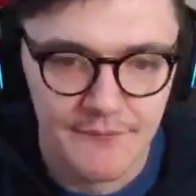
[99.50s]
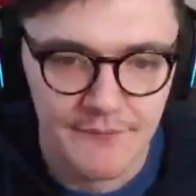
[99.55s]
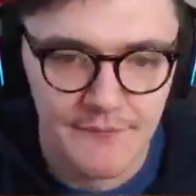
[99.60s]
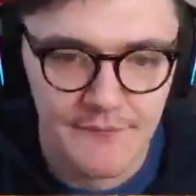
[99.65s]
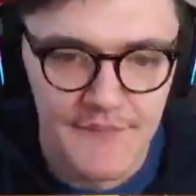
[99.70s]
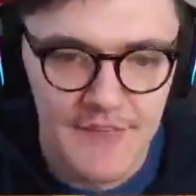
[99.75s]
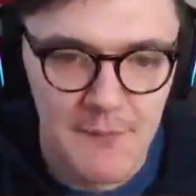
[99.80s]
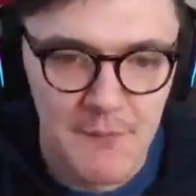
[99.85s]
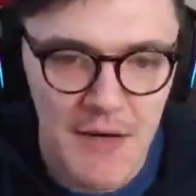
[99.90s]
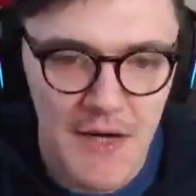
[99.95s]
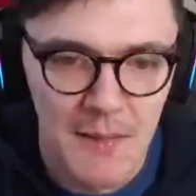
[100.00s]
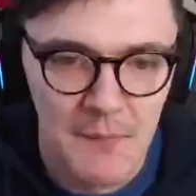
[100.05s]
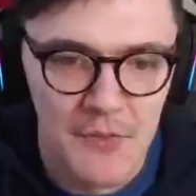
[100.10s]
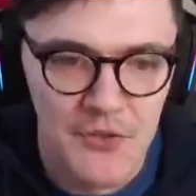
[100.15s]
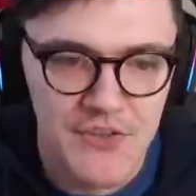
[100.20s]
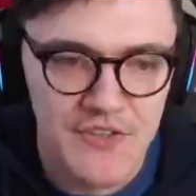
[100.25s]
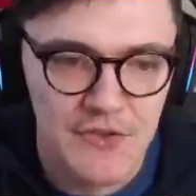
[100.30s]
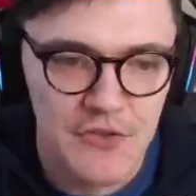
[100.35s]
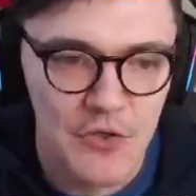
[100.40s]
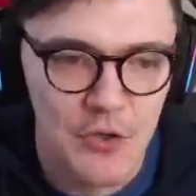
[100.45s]
you might
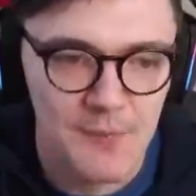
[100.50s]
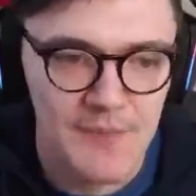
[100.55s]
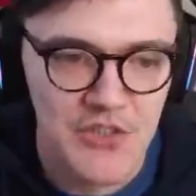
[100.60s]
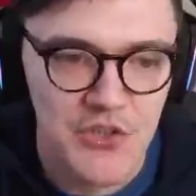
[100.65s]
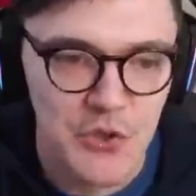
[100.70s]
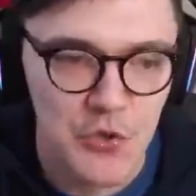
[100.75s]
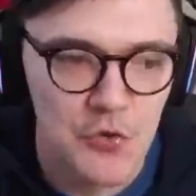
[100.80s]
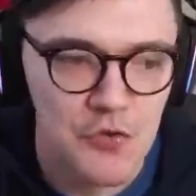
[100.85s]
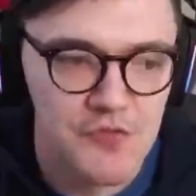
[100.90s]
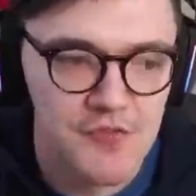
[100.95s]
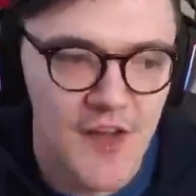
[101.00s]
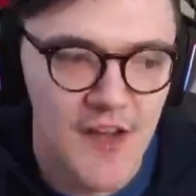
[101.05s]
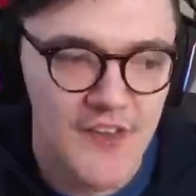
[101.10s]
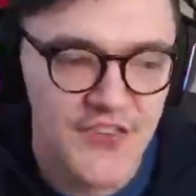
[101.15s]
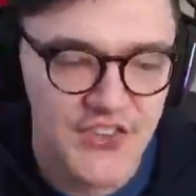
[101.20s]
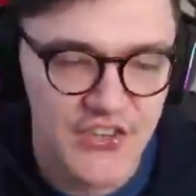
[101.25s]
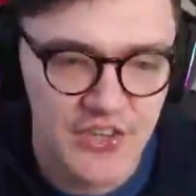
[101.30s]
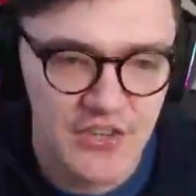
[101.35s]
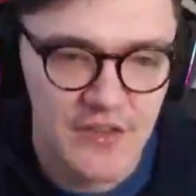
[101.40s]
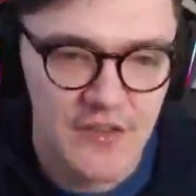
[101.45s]
want not be too
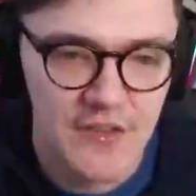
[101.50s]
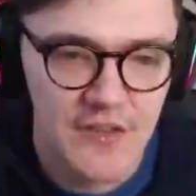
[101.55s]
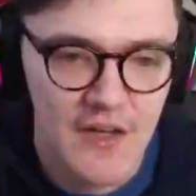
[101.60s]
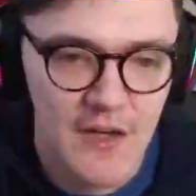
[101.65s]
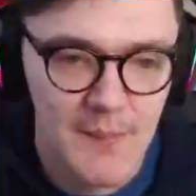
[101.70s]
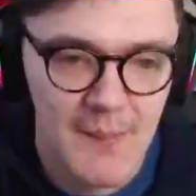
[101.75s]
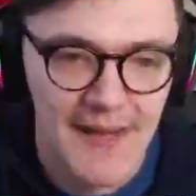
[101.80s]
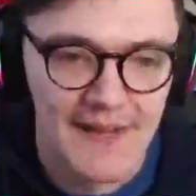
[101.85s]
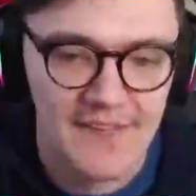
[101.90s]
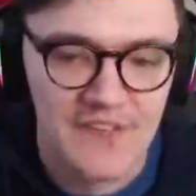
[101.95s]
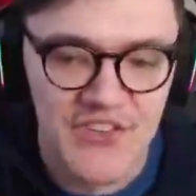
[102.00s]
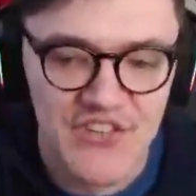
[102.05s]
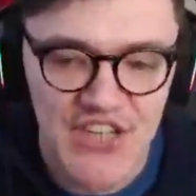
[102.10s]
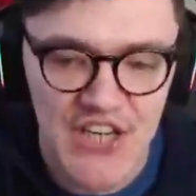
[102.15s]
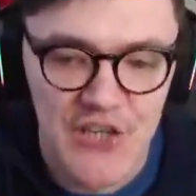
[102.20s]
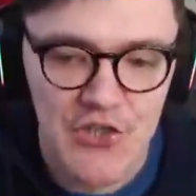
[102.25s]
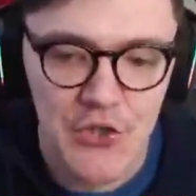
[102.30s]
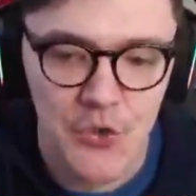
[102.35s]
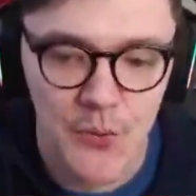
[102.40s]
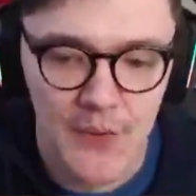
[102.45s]
fast about
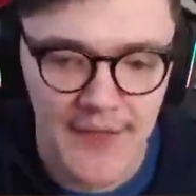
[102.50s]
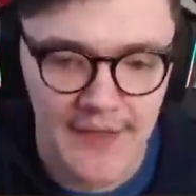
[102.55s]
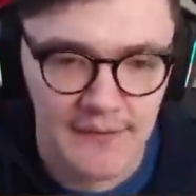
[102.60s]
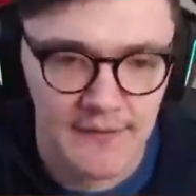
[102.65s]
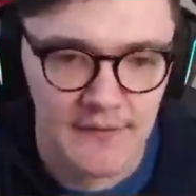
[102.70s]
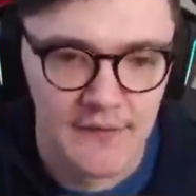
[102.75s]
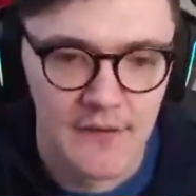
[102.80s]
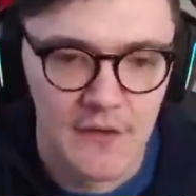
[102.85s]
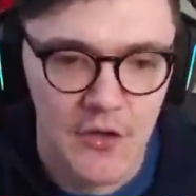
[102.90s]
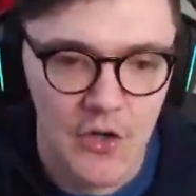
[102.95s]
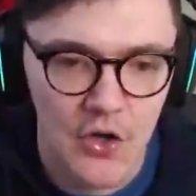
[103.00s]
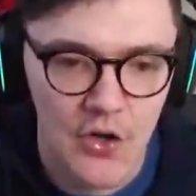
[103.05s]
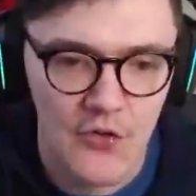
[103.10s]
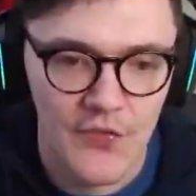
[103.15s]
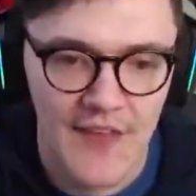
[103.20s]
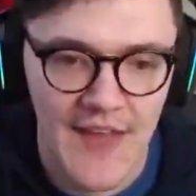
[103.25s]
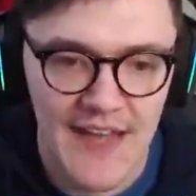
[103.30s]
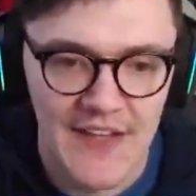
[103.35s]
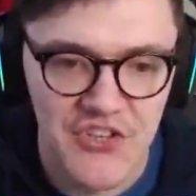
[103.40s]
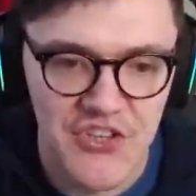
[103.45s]
continuing on
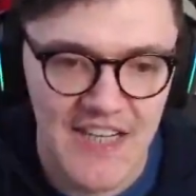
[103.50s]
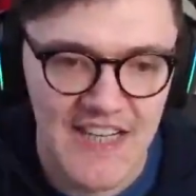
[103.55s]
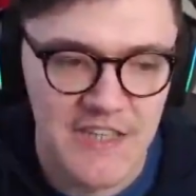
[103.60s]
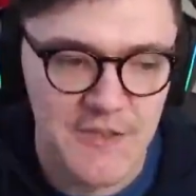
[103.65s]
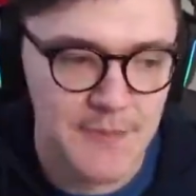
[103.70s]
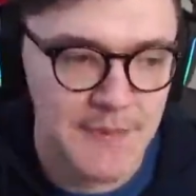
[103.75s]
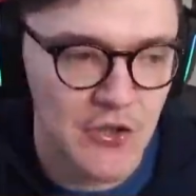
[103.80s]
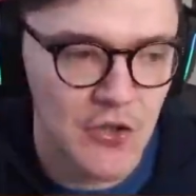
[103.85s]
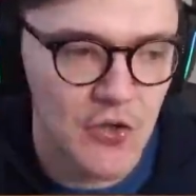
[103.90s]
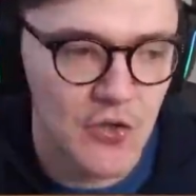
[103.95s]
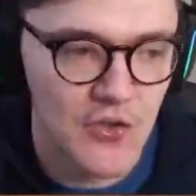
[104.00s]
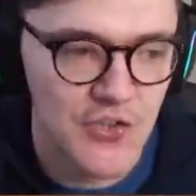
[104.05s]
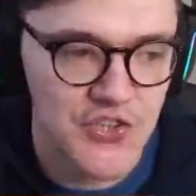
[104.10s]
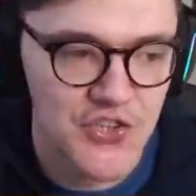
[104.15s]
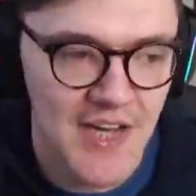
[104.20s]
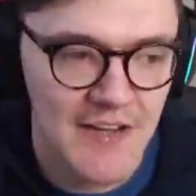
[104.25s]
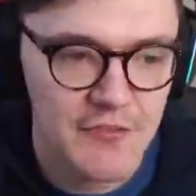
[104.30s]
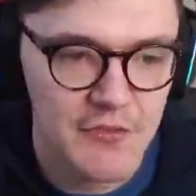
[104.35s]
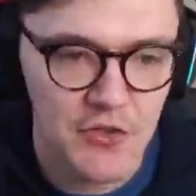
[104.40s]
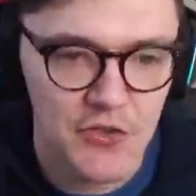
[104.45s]
that chase, because you
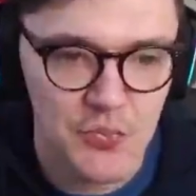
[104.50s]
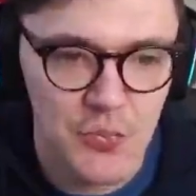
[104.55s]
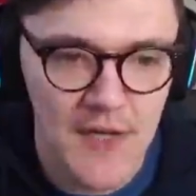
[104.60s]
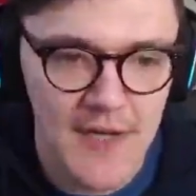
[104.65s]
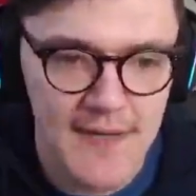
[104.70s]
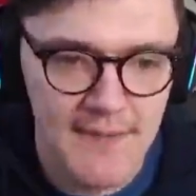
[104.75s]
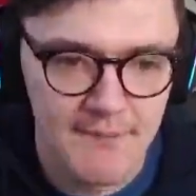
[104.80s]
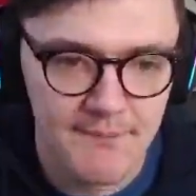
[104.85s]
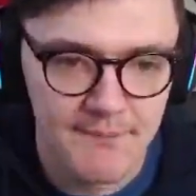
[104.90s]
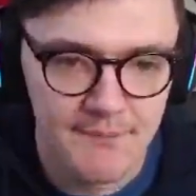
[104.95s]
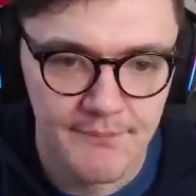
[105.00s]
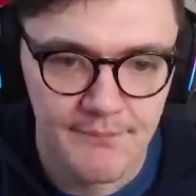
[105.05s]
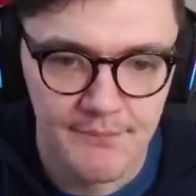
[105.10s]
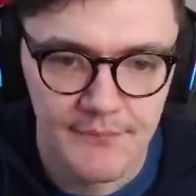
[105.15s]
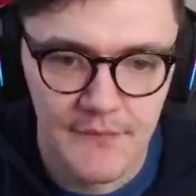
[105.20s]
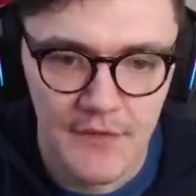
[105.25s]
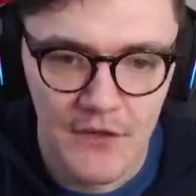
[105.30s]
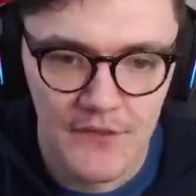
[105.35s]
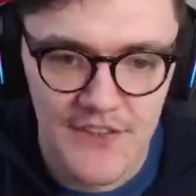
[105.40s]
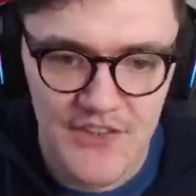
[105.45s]
have got Dwight
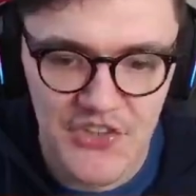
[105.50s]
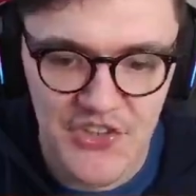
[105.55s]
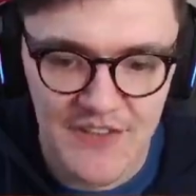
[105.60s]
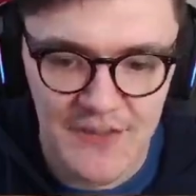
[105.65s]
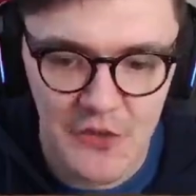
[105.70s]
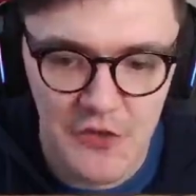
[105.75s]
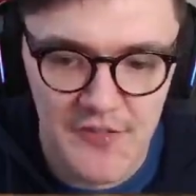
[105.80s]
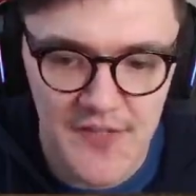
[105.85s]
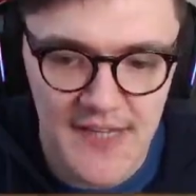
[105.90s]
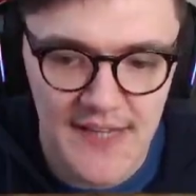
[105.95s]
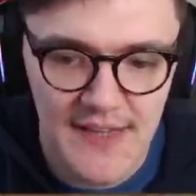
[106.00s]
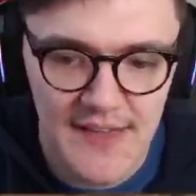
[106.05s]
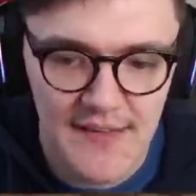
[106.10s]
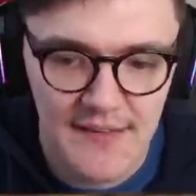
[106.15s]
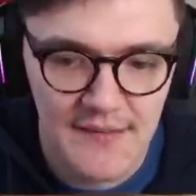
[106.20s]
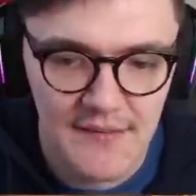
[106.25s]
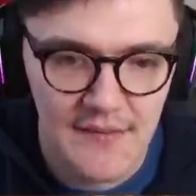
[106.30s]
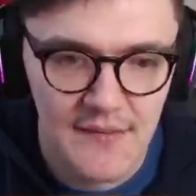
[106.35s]
on this gen over here.